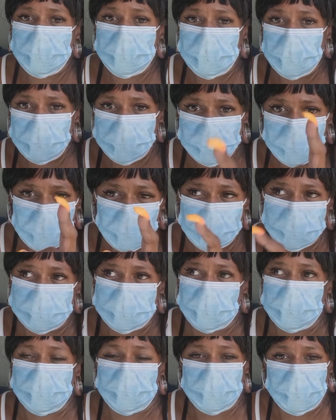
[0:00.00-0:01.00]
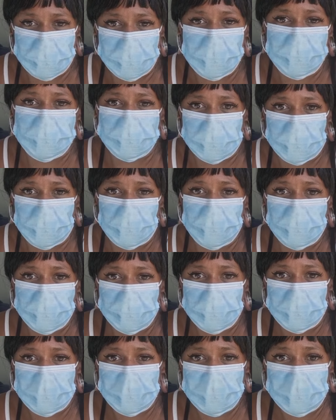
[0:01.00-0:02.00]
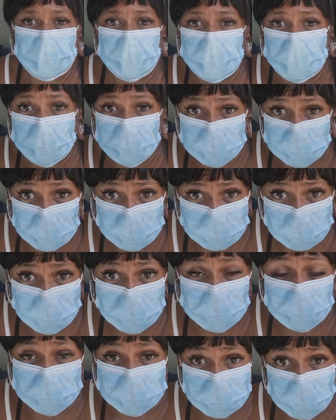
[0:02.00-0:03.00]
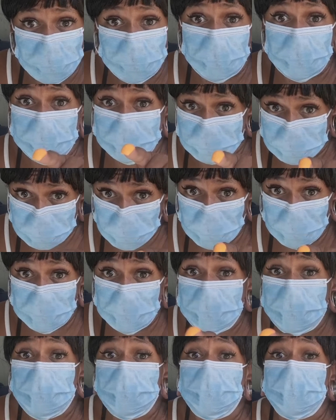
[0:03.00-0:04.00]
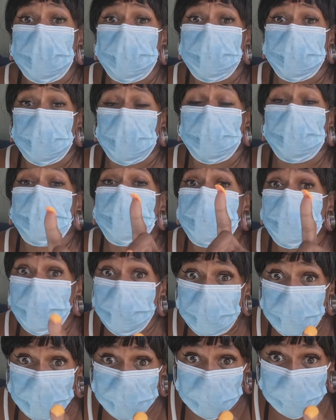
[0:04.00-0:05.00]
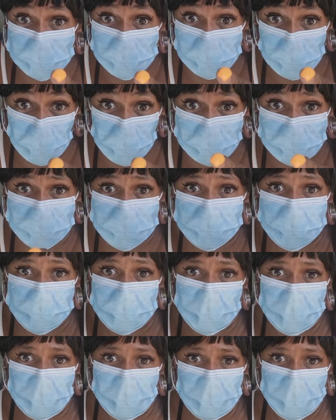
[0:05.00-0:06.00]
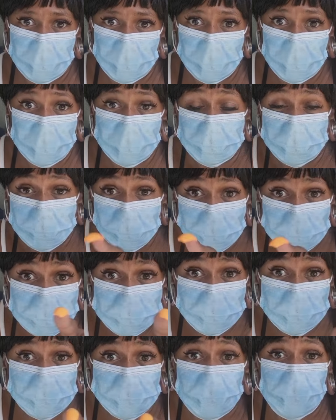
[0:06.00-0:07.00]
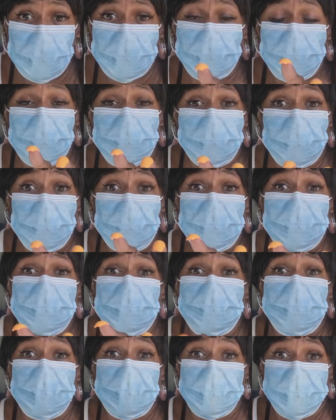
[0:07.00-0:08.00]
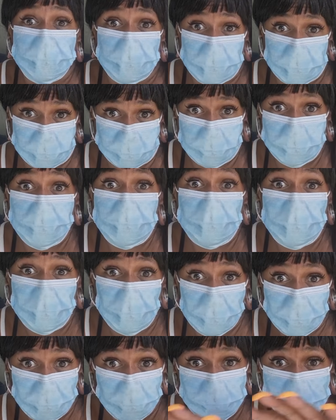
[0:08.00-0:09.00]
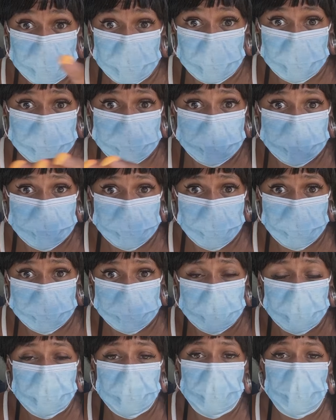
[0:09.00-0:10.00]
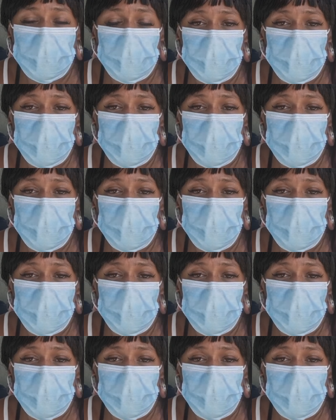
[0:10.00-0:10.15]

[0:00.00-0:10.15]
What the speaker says: that's why I said in the meantime, it's your in the meantime that you need to watch. You need to be careful with your in the meantime of all this, you see?